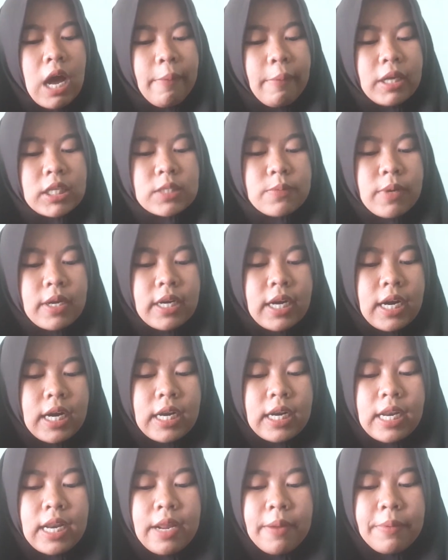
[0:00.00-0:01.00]
As modern
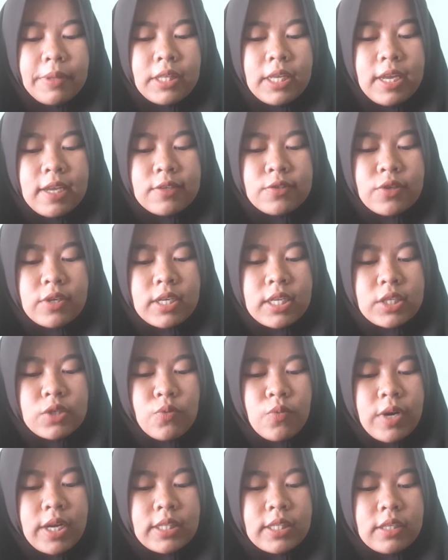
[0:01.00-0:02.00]
liability insurance is
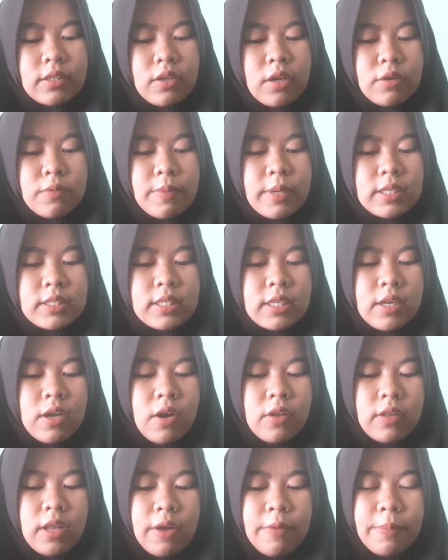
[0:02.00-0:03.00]
written on basic
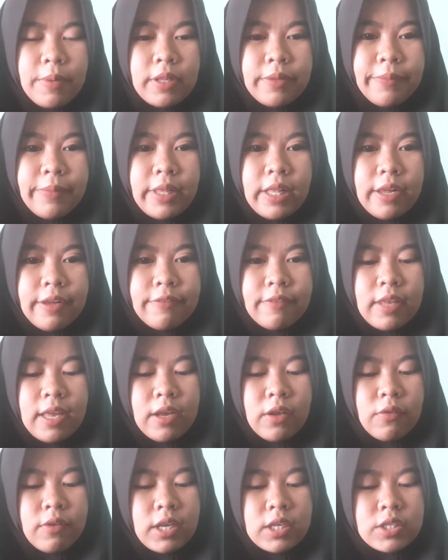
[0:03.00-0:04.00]
on a behalf
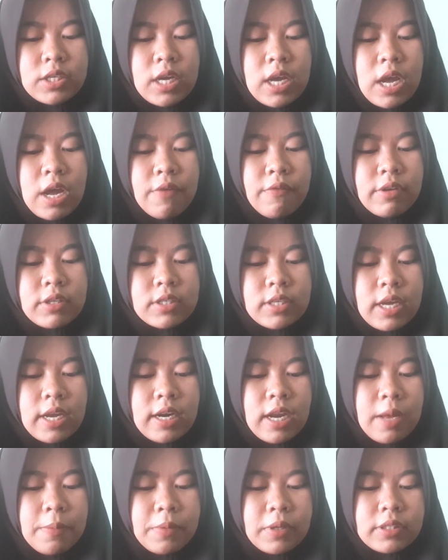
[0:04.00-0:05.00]
language, which
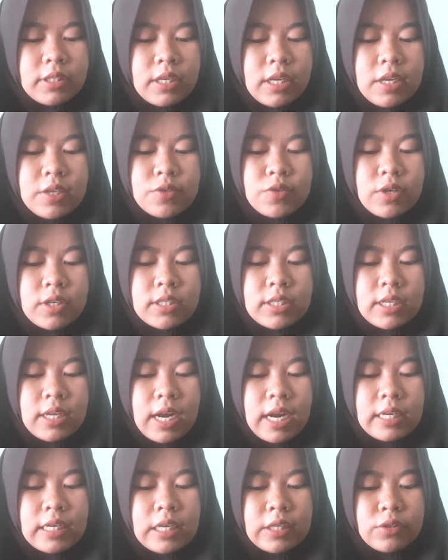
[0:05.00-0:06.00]
enable the insurance
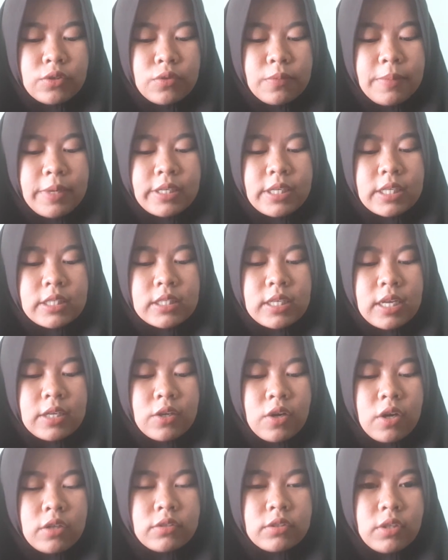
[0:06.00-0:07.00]
carrier to manage
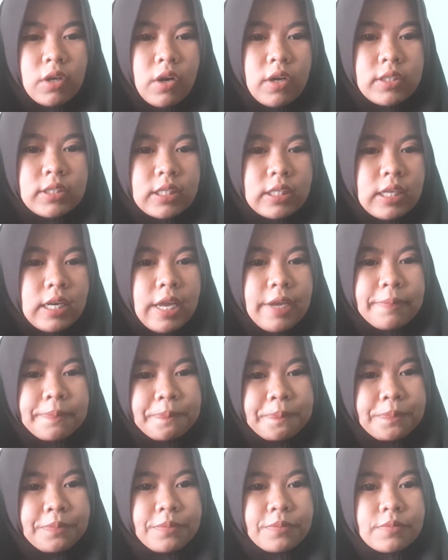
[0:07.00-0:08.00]
and control the claim.
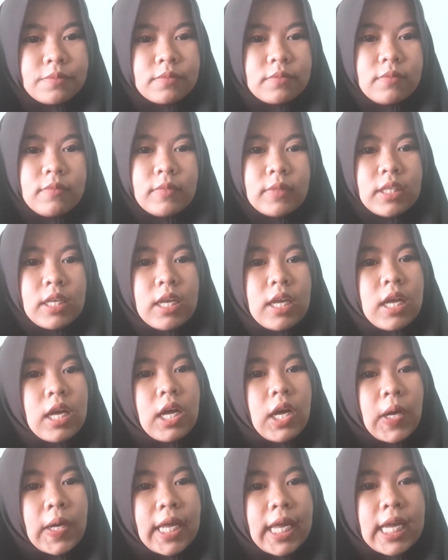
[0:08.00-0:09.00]

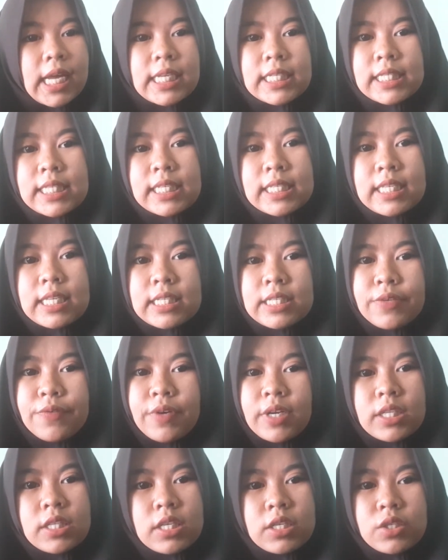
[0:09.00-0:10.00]
Okay guys, this is
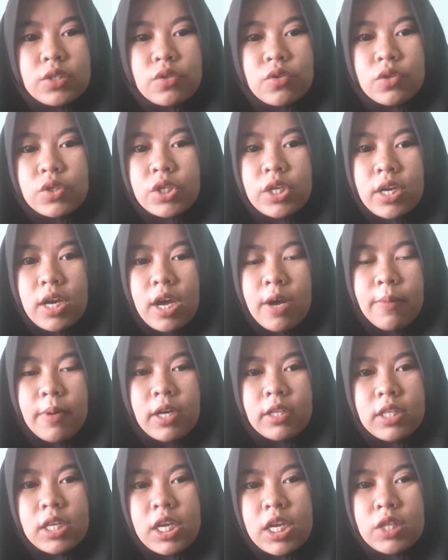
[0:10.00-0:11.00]
the description
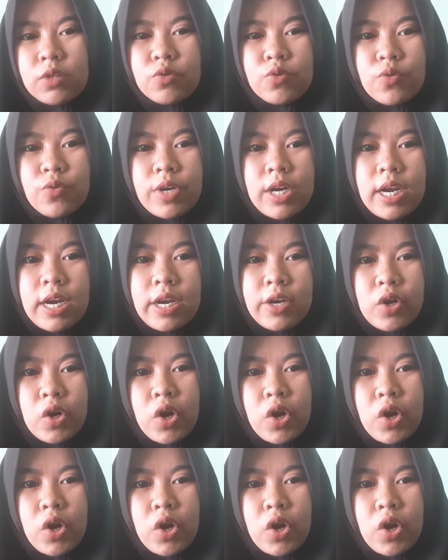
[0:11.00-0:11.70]
about insurance.